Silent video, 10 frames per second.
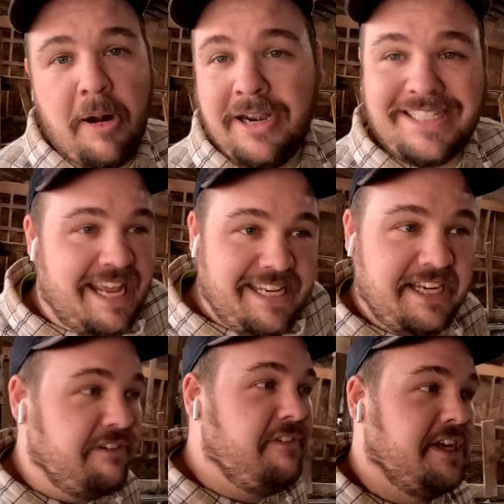
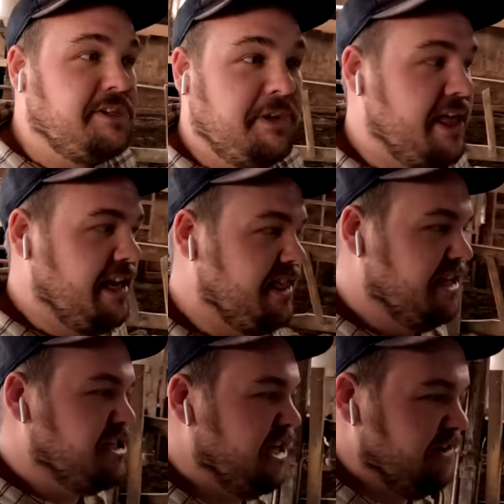pretending to fish with
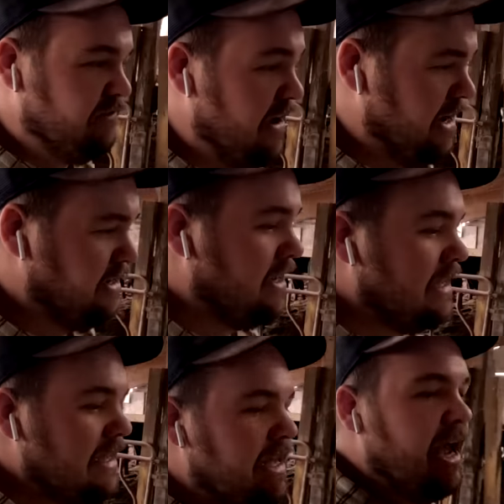anything she can find.
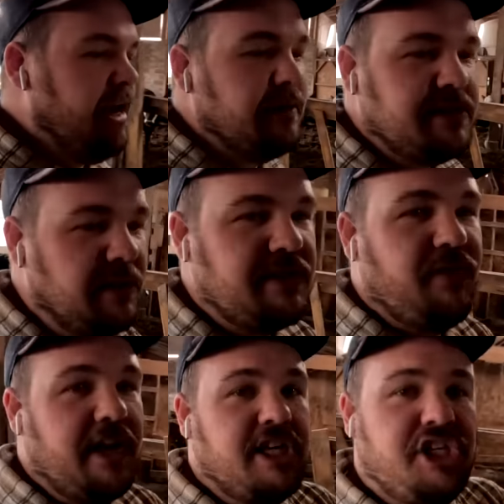And it's always
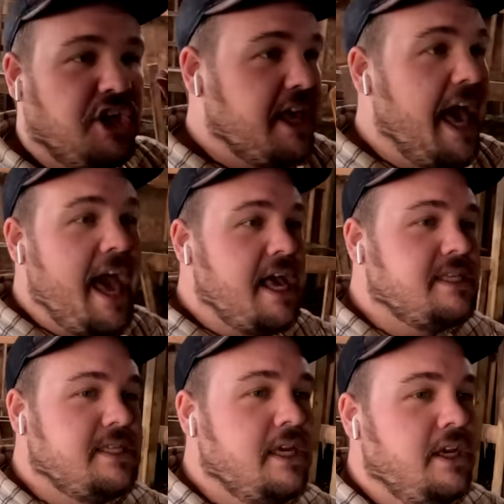funny is she'll
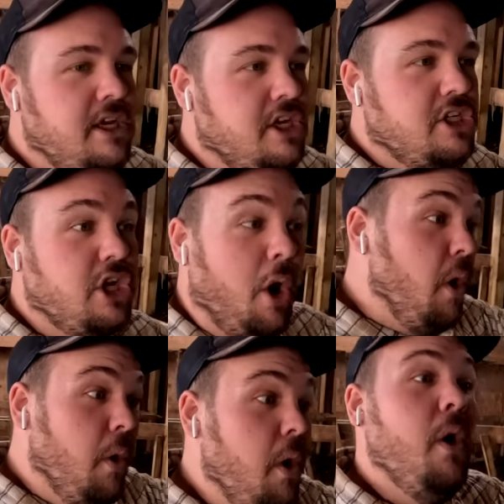cast, she'll go,
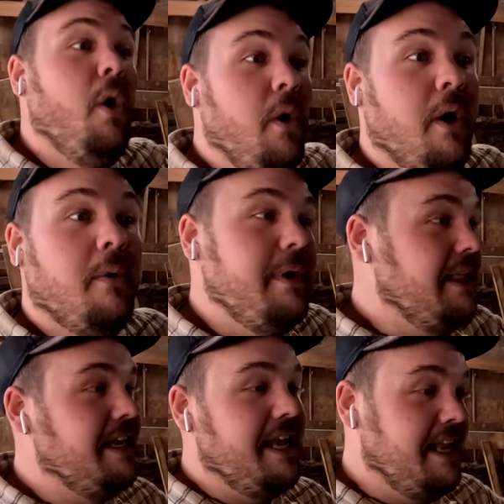oh, oh,
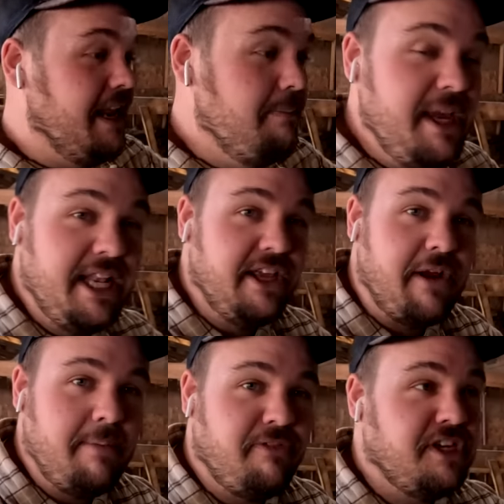reel it in and immediately
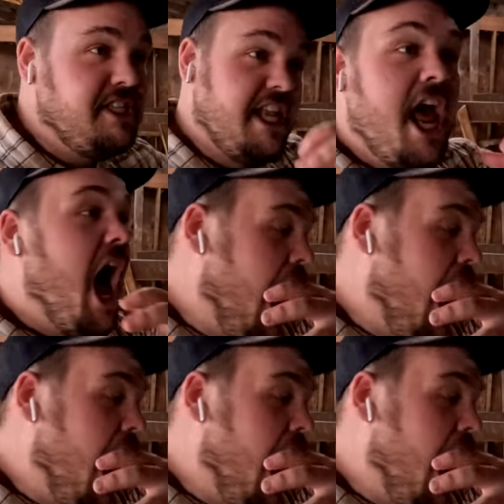grab the fish and then